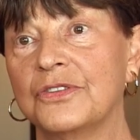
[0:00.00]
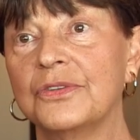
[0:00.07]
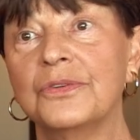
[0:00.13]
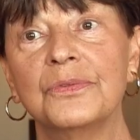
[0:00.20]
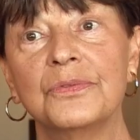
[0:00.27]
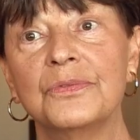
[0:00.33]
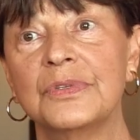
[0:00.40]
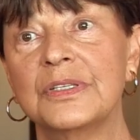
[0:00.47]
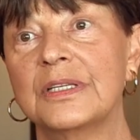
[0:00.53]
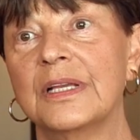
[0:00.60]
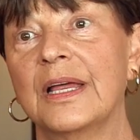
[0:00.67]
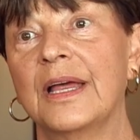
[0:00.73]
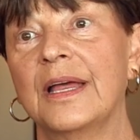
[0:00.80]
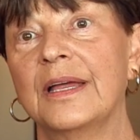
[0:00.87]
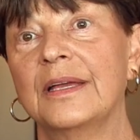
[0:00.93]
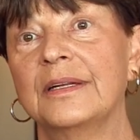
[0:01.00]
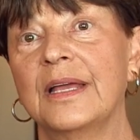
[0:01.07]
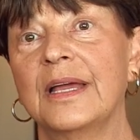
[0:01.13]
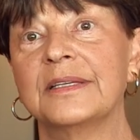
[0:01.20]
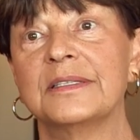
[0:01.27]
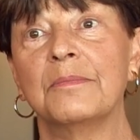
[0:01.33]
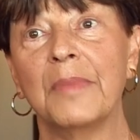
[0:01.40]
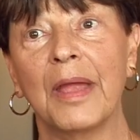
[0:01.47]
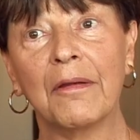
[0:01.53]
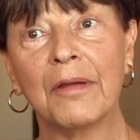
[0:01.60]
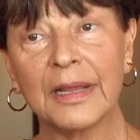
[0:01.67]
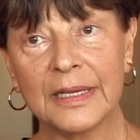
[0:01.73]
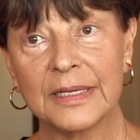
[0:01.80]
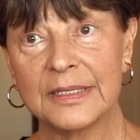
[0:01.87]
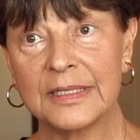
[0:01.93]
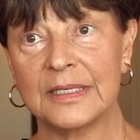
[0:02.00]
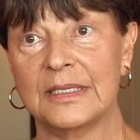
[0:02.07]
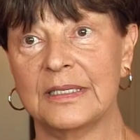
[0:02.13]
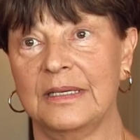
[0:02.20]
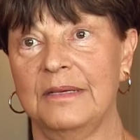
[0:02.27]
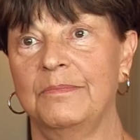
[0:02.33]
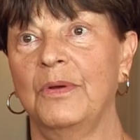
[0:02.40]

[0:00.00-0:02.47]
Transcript: Jews and as Americans.